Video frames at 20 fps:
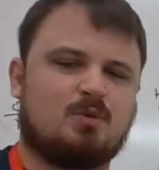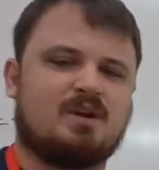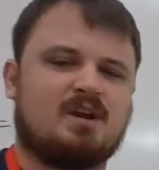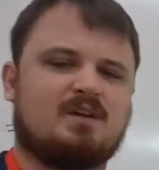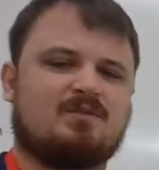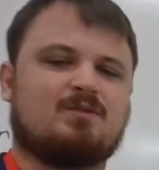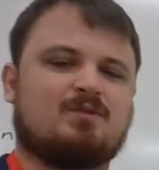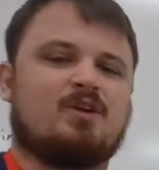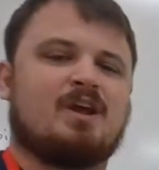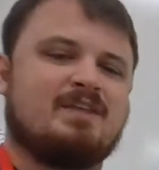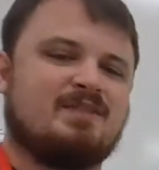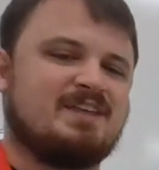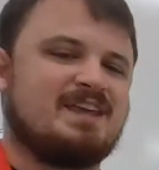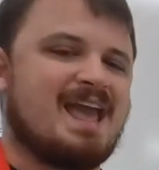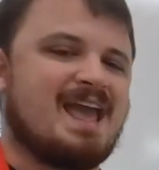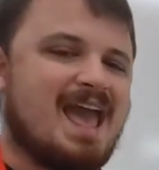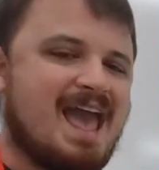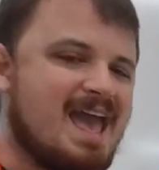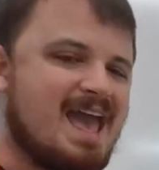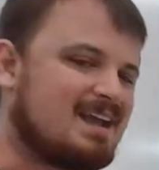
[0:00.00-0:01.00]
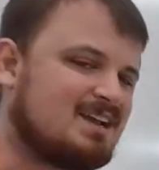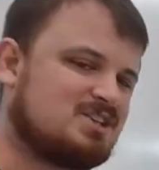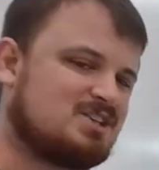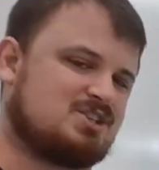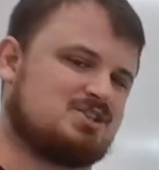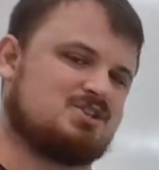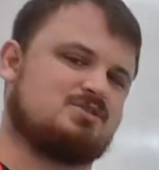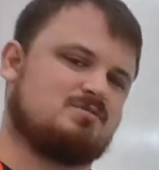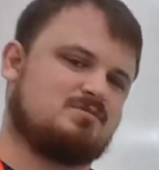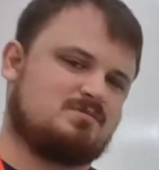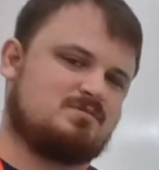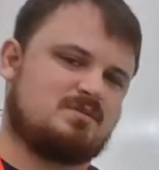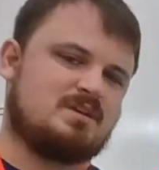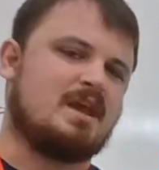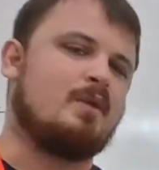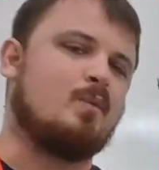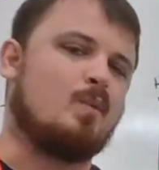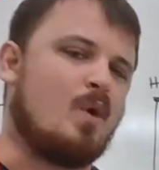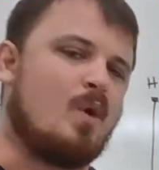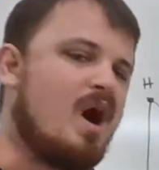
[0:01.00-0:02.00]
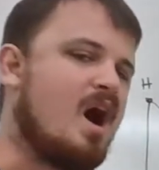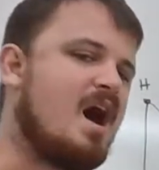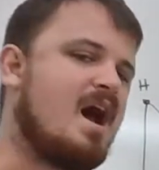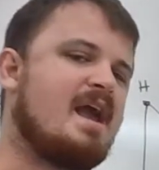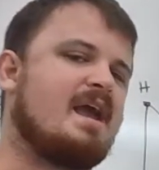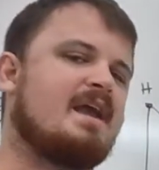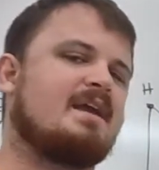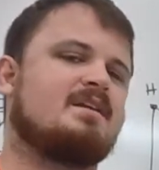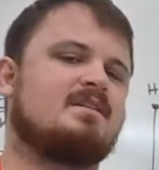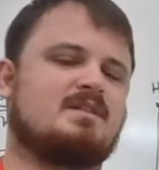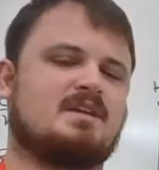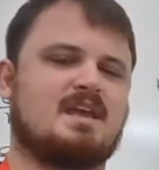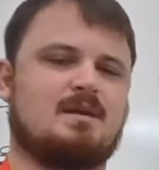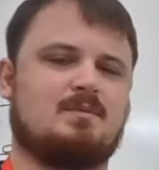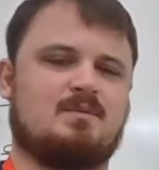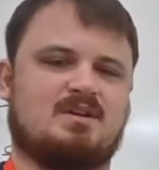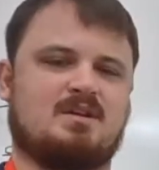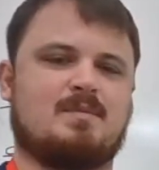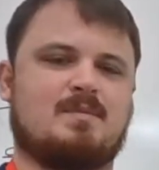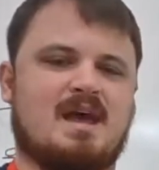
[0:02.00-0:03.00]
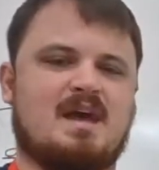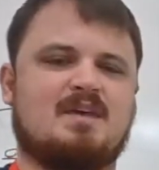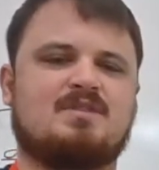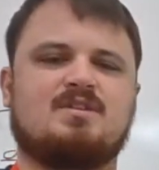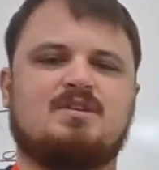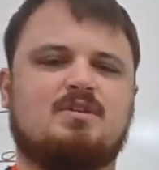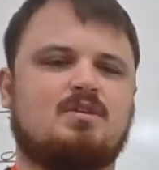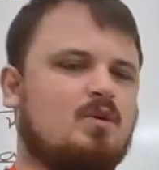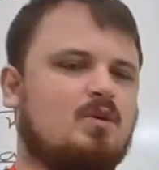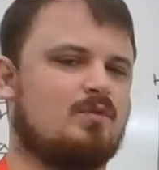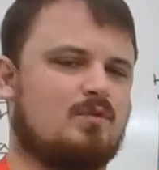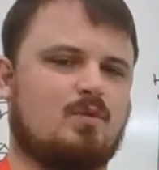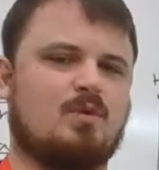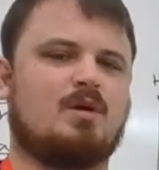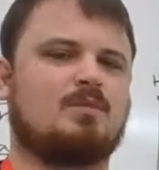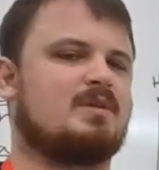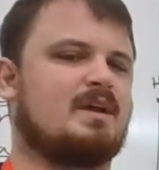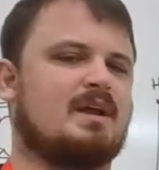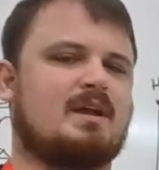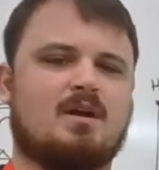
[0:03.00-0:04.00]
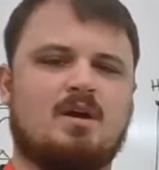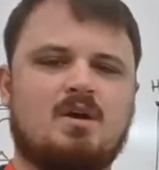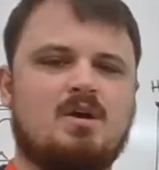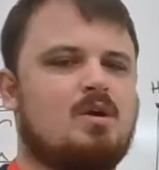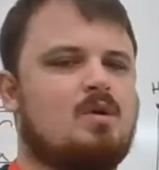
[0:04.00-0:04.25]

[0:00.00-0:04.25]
whenever, and the X and Y came into math, overwhelmed, like,